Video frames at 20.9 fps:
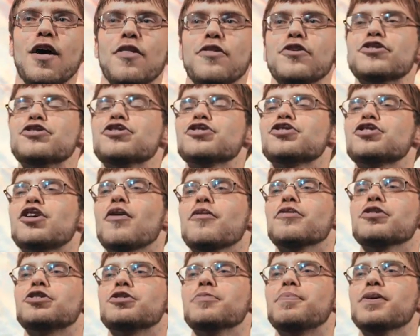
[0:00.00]
This is
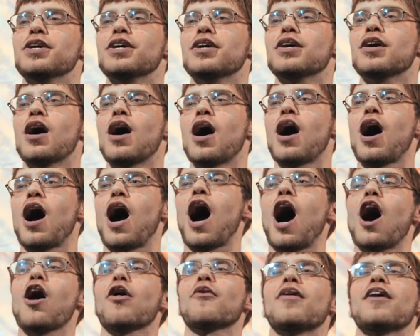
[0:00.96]
going to be
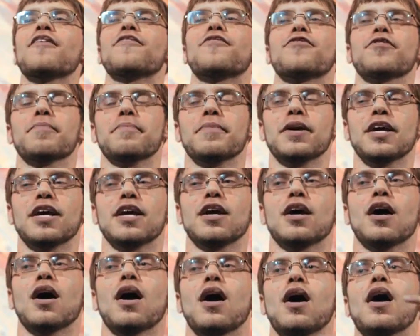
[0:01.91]
all right for
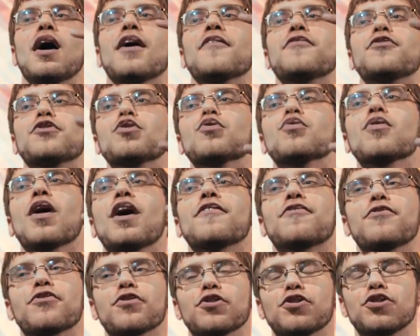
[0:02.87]
me if you
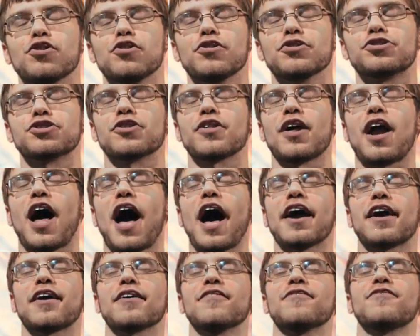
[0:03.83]
write for you so that
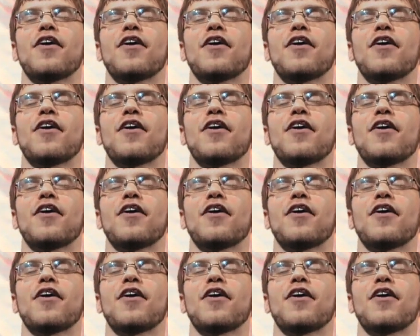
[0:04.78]
I can